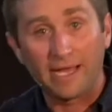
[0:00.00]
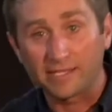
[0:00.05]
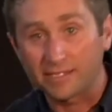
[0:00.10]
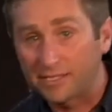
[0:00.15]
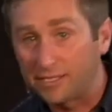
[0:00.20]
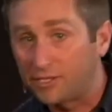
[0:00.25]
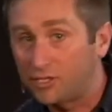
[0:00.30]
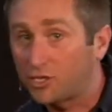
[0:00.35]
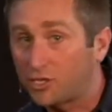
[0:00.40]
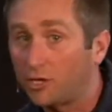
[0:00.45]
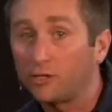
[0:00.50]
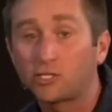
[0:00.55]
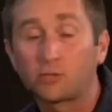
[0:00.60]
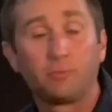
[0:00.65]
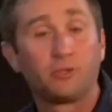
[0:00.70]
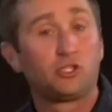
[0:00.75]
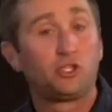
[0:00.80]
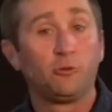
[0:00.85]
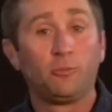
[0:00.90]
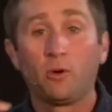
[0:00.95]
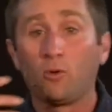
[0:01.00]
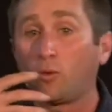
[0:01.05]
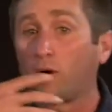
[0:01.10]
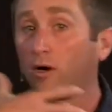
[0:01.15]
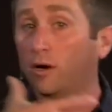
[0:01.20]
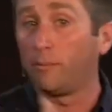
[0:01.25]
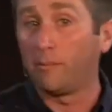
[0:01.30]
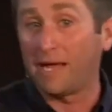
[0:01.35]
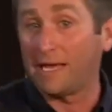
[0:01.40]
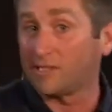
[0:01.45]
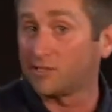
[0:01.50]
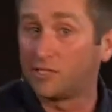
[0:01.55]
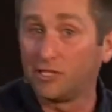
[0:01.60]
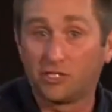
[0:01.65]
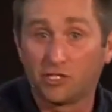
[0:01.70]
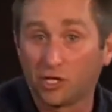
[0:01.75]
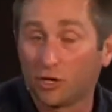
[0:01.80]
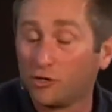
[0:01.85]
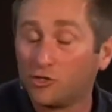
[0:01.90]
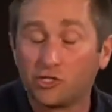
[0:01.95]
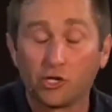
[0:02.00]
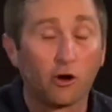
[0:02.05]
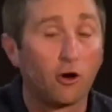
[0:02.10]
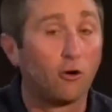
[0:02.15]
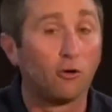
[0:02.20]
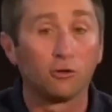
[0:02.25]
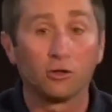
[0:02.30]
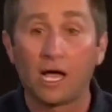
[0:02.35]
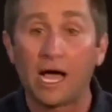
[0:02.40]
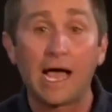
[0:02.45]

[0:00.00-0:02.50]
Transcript: masks to church, but you've been wearing masks to church your whole